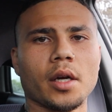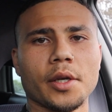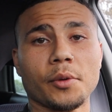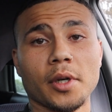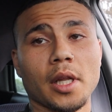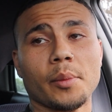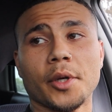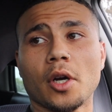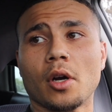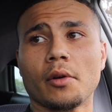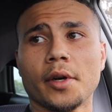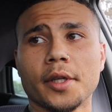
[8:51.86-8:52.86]
he would have let me
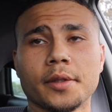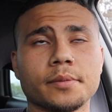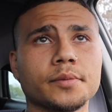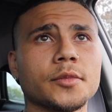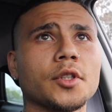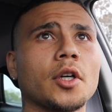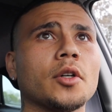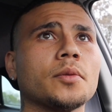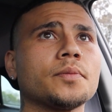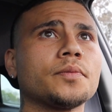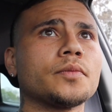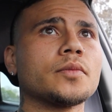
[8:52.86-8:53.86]
go already. So
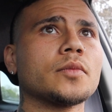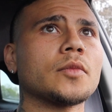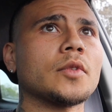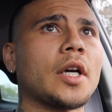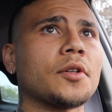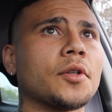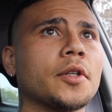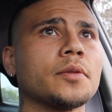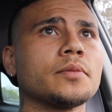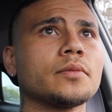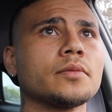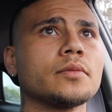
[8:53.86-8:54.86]
I don't know,
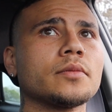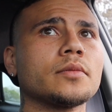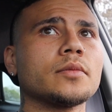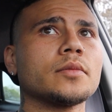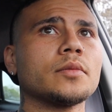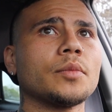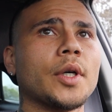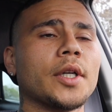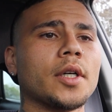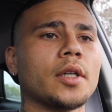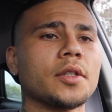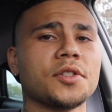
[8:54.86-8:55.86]

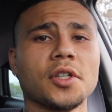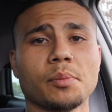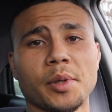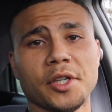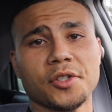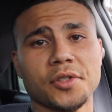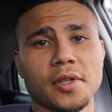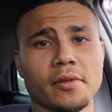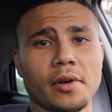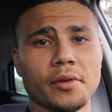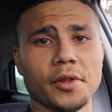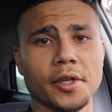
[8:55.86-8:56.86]
but he took pictures
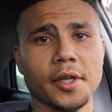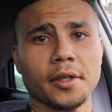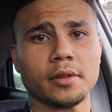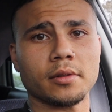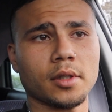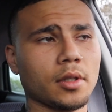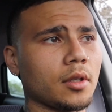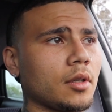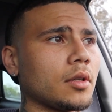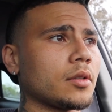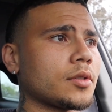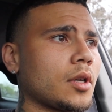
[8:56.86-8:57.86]
of everything,
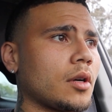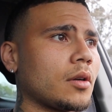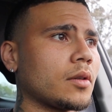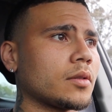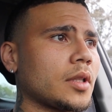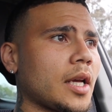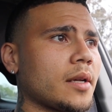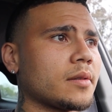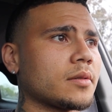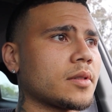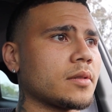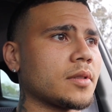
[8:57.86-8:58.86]
so that
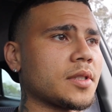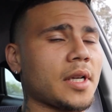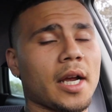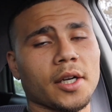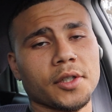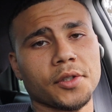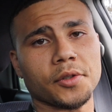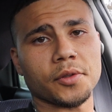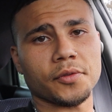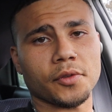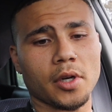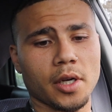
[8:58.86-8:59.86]
is not good
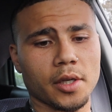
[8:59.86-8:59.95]
news for